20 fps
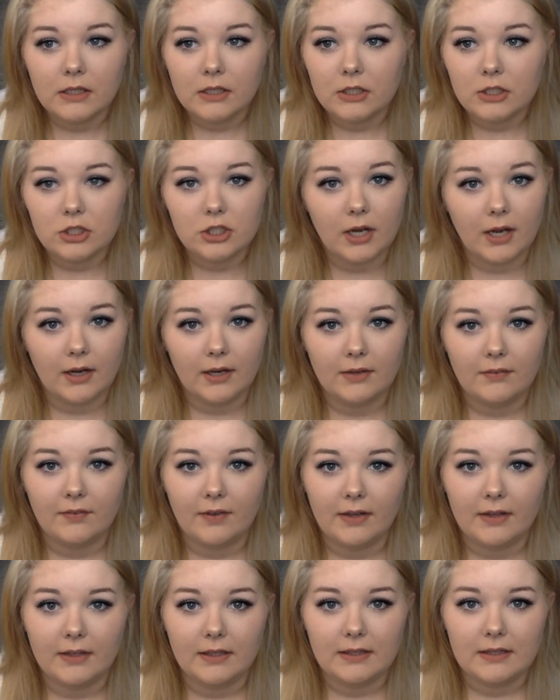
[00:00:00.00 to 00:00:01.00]
try to
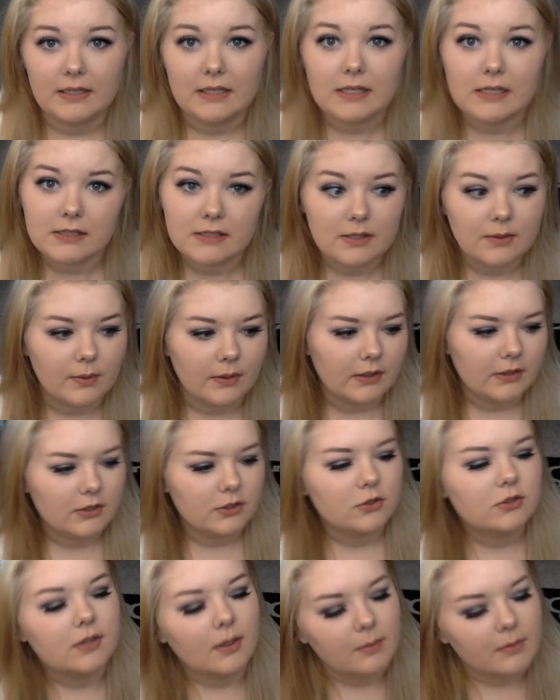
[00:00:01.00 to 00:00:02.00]
find like the easy way to
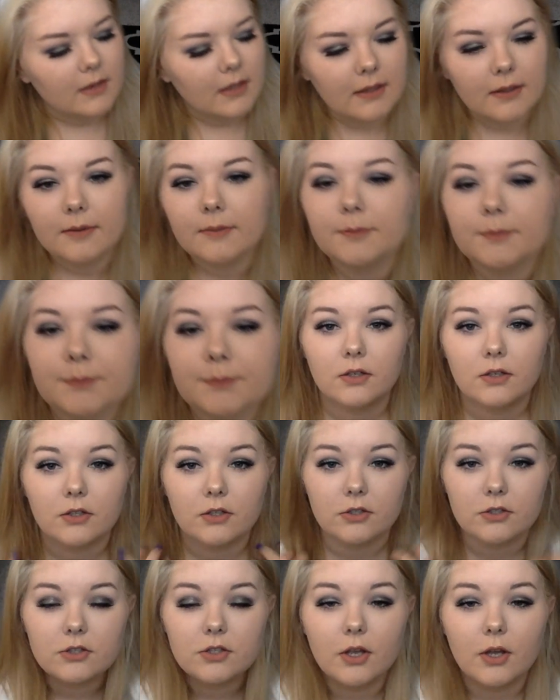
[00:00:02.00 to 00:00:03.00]
do something.
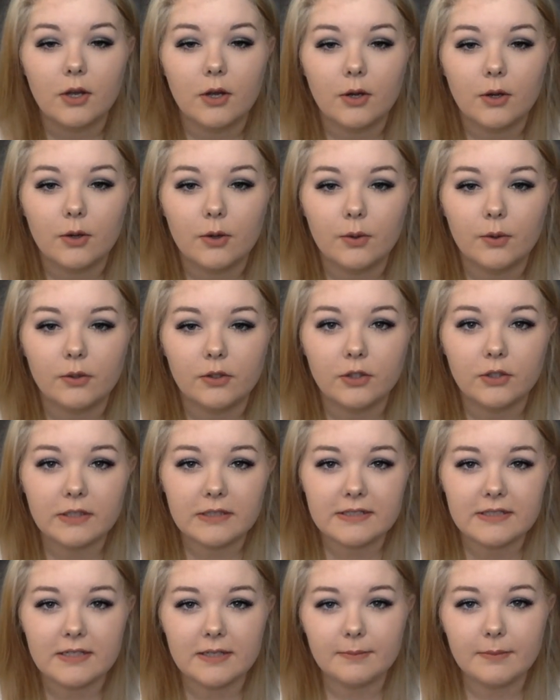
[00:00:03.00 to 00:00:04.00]
So you
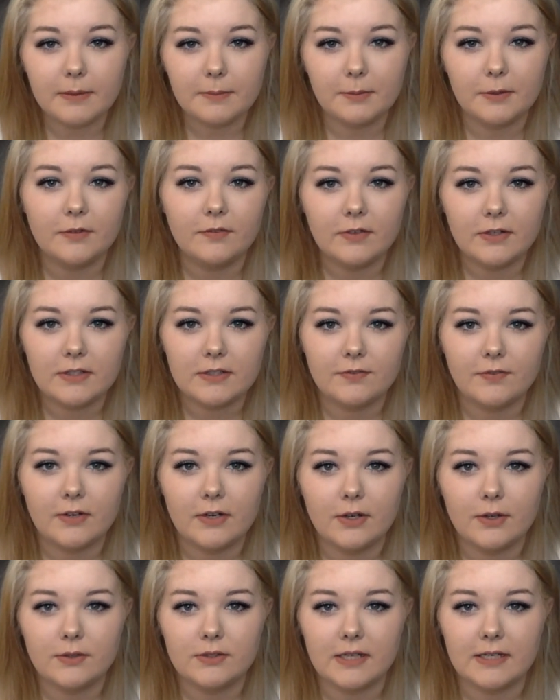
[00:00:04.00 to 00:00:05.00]
can see in my previous
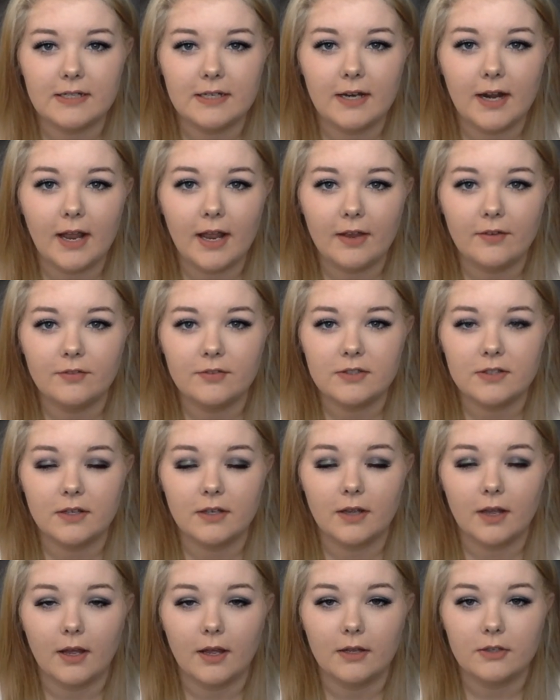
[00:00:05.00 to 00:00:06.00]
videos I did have
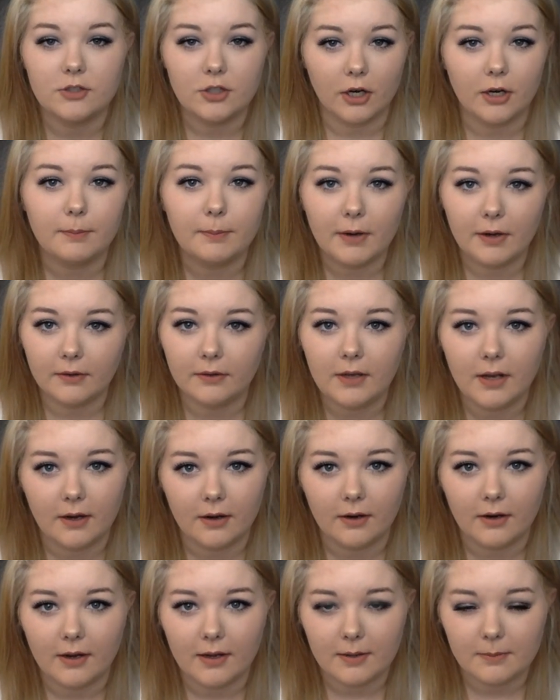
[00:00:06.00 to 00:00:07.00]
dark brown
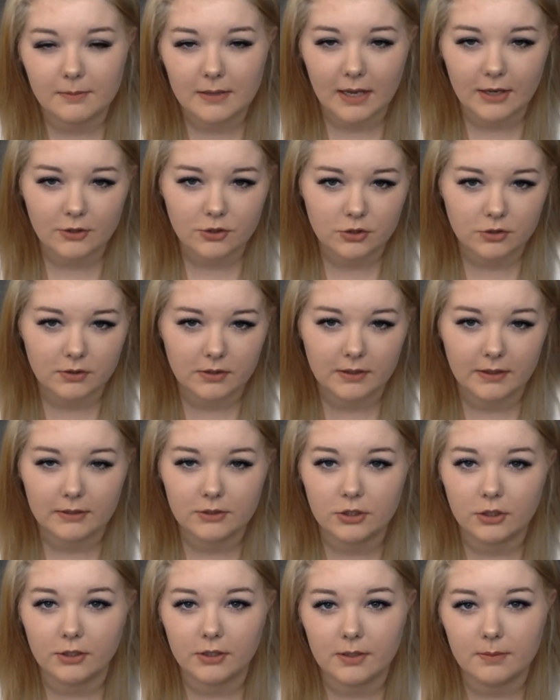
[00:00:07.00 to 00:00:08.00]
hair. I am naturally like
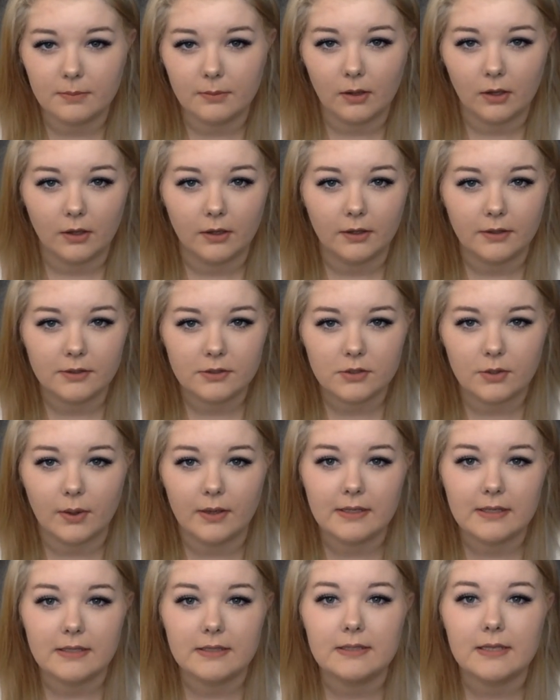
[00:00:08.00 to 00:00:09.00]
dirty blonde, so I
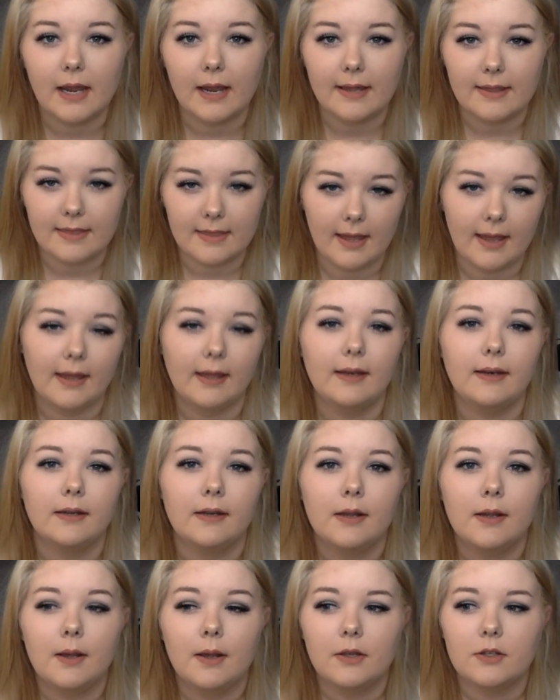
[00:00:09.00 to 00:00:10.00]
did dye that.
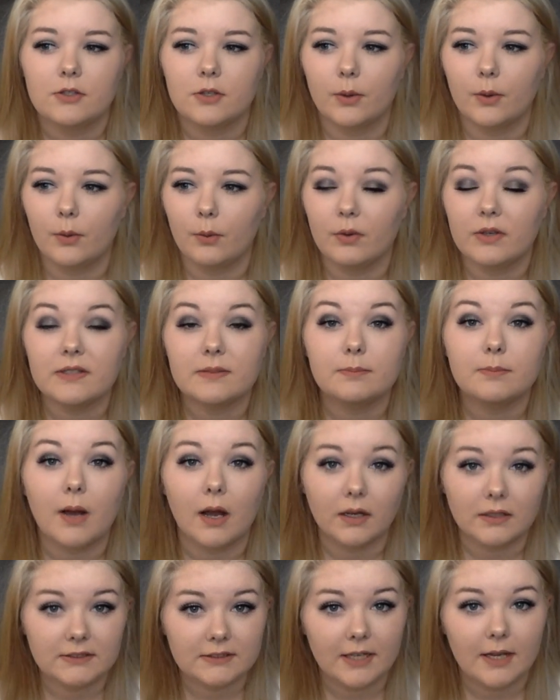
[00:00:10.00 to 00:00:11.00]
So it was
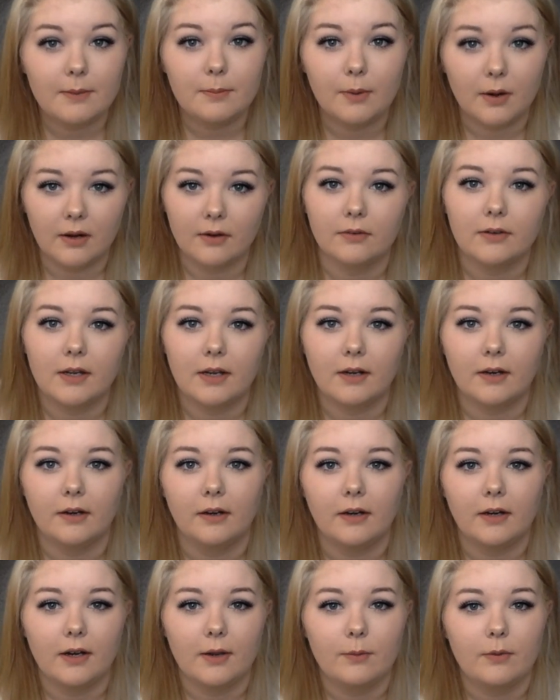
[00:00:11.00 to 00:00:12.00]
box dye brown hair,
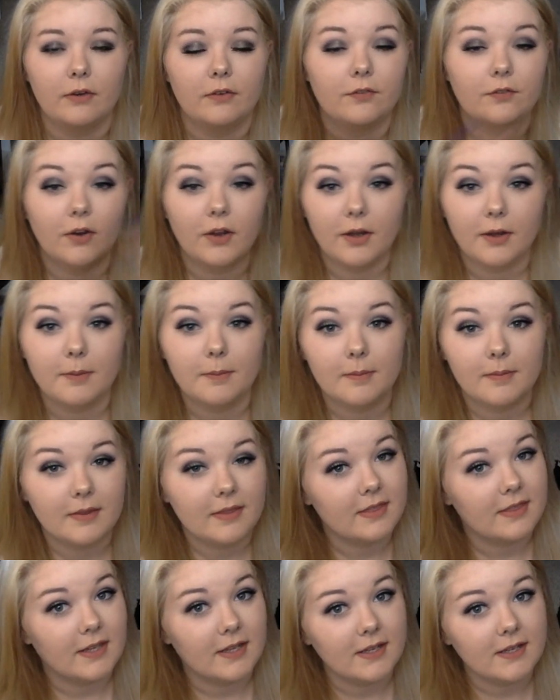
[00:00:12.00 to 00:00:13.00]
and I went from
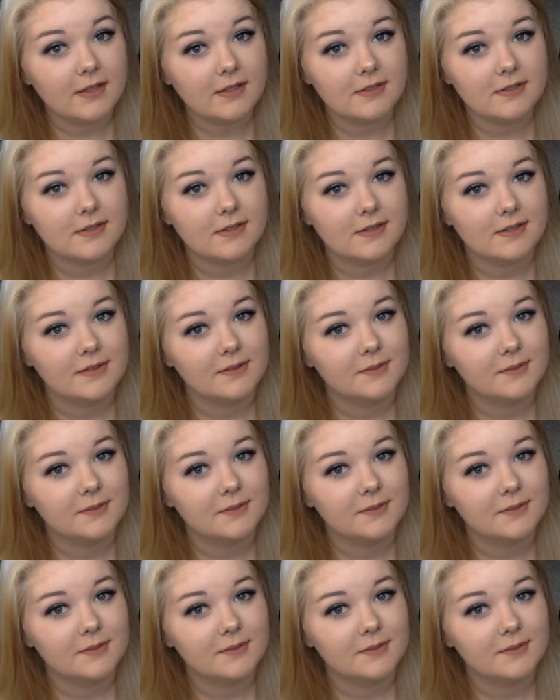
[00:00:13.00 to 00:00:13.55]
this